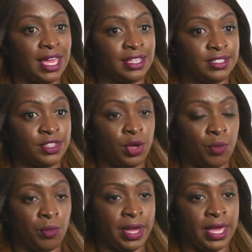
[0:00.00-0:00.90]
is that
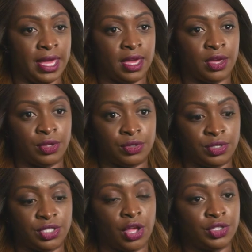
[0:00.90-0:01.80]
we can
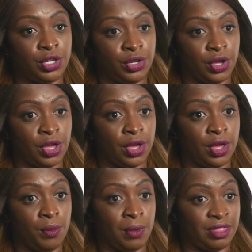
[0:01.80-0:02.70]
start to look
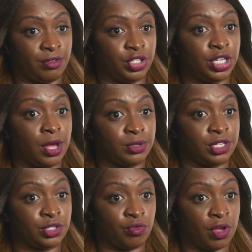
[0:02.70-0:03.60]
at whether a child
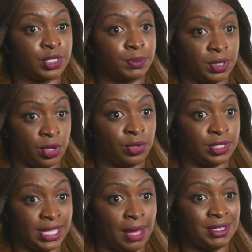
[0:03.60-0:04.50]
has grasped a
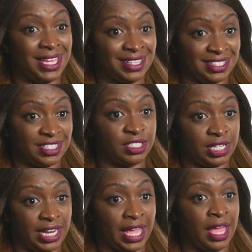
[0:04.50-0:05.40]
concept
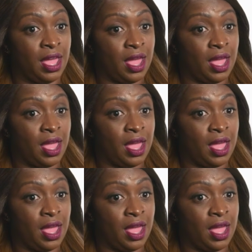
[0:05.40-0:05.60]
instantly.